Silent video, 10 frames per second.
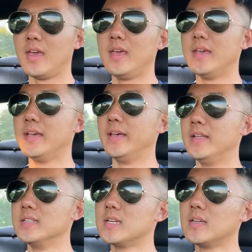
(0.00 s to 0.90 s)

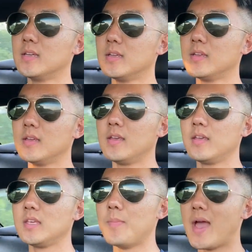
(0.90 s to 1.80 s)

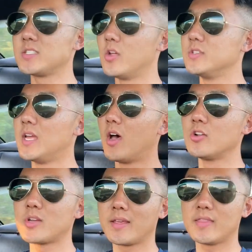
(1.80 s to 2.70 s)
and get back to the hotel and
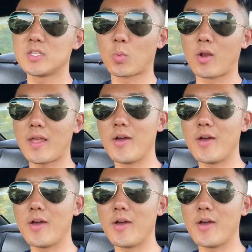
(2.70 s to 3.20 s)
try to get this workout